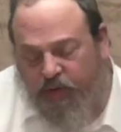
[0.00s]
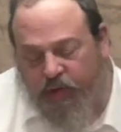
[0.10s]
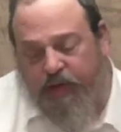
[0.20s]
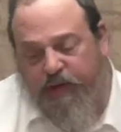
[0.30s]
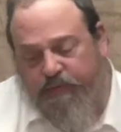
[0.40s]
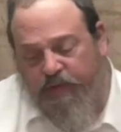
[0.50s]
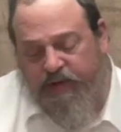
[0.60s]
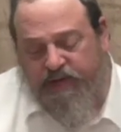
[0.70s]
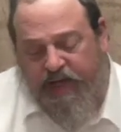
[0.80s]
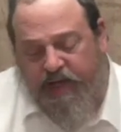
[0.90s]
doing it for
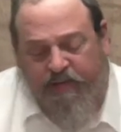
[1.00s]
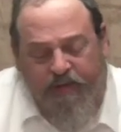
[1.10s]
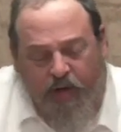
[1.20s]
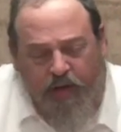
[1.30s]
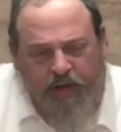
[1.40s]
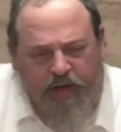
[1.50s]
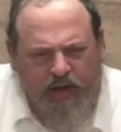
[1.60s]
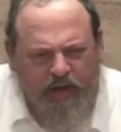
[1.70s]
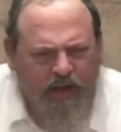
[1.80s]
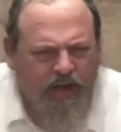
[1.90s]
the sake of
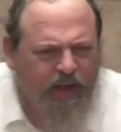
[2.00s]
hardening